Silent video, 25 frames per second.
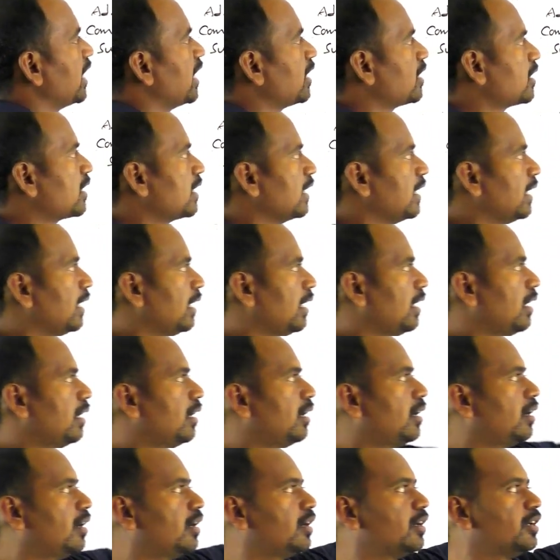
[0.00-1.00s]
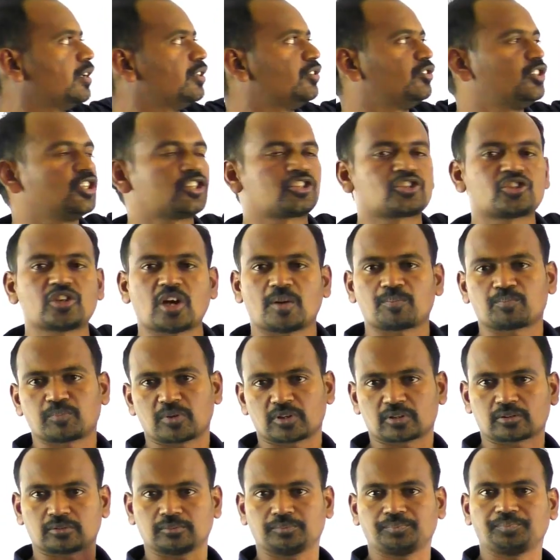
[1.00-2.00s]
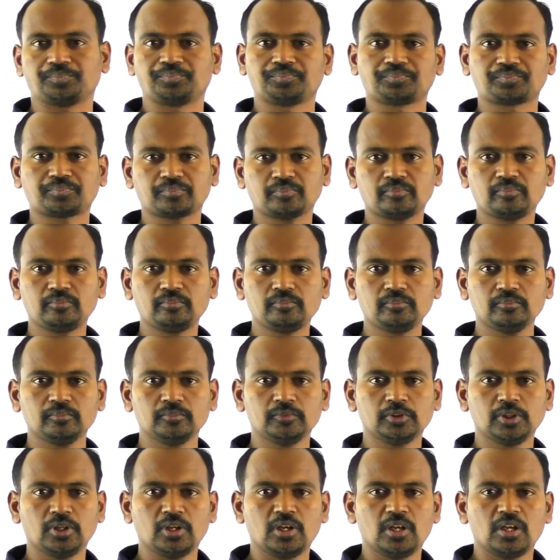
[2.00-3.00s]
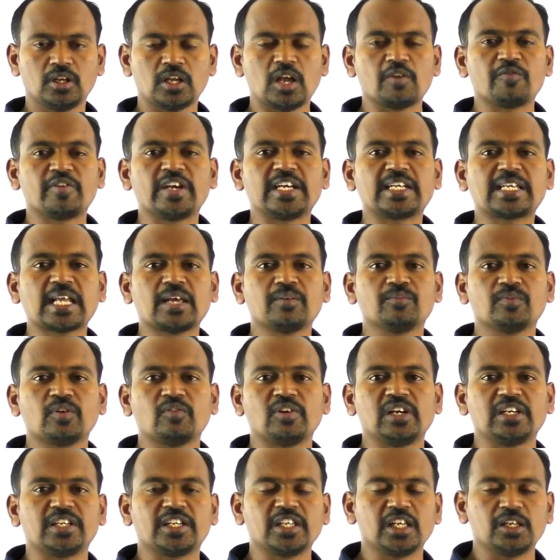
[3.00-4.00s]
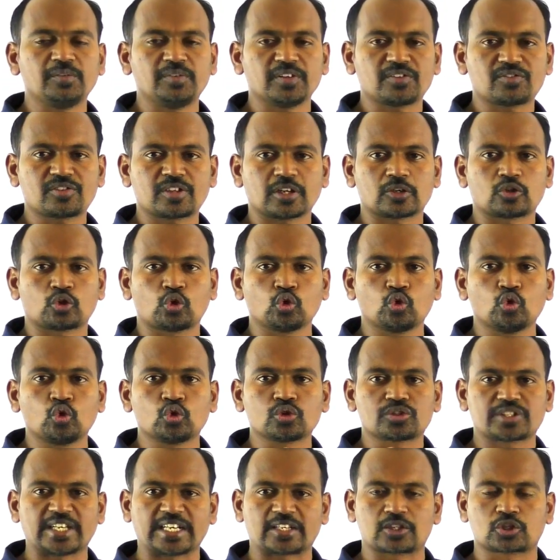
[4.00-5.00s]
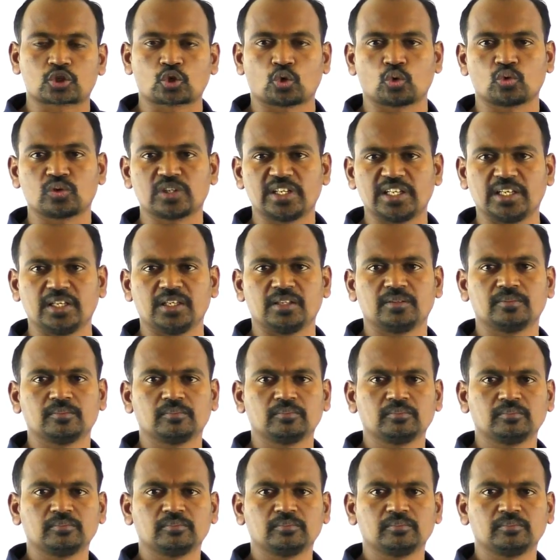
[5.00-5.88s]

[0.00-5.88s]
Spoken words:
get in this chapter. Every time we will deal with the 2 sets only.